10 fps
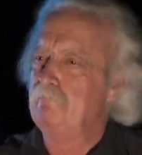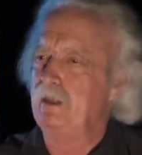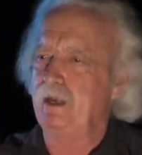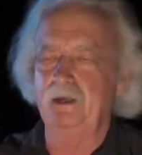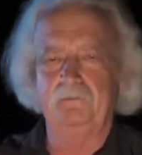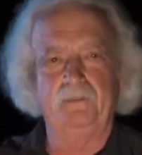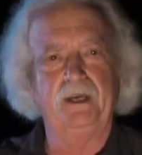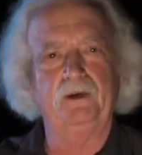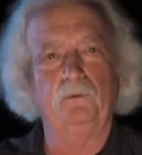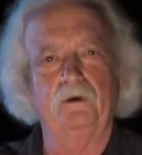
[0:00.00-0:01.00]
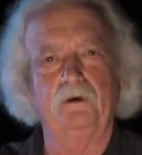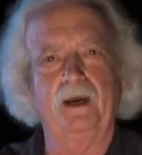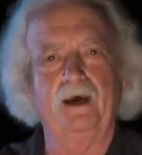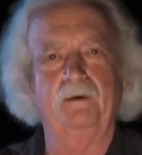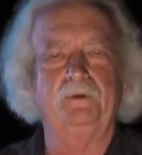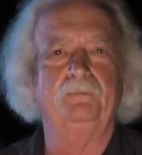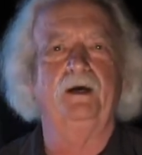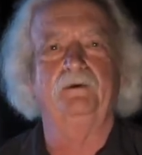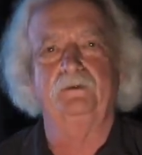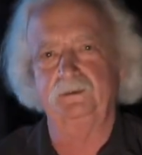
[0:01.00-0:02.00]
And they were happy
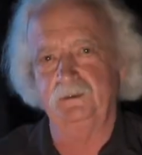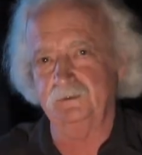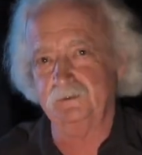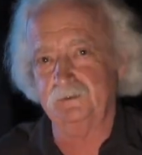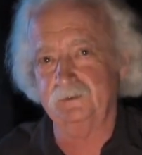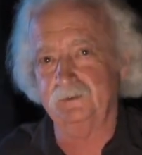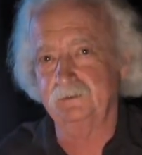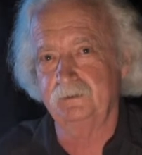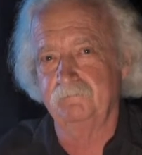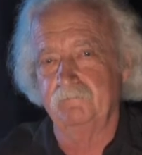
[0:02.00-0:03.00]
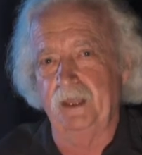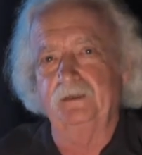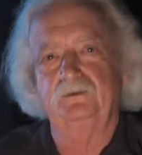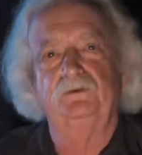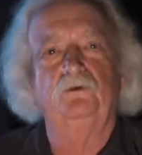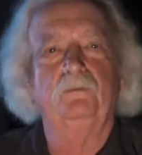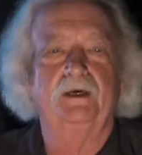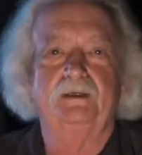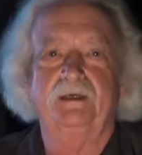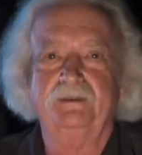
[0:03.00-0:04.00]
marriages. As you
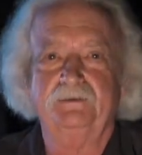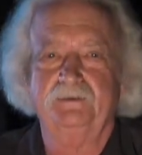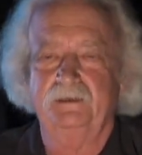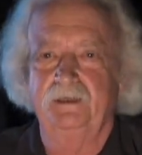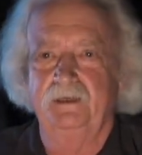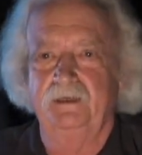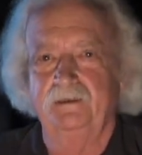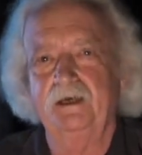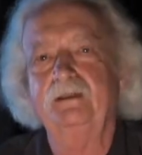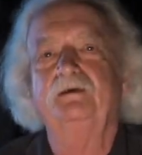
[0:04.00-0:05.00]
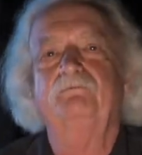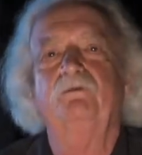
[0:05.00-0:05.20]
might guess, they lived